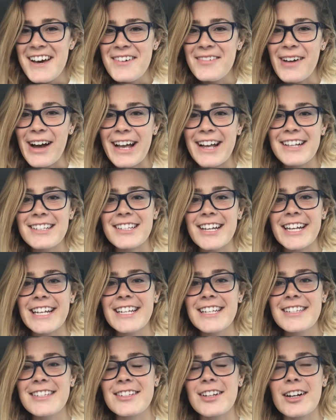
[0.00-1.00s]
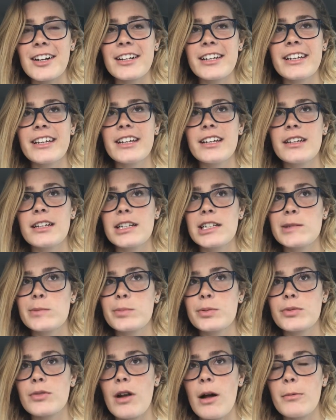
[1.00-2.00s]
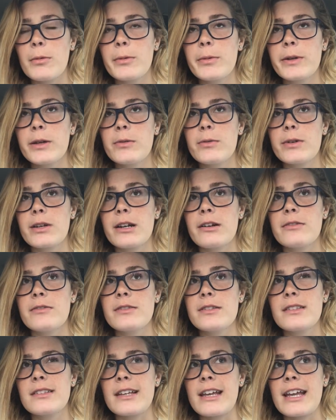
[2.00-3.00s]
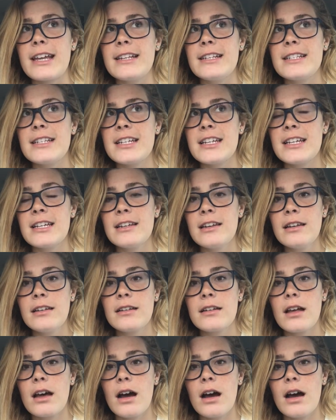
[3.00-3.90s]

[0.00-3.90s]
My anxiety started probably when I was 18.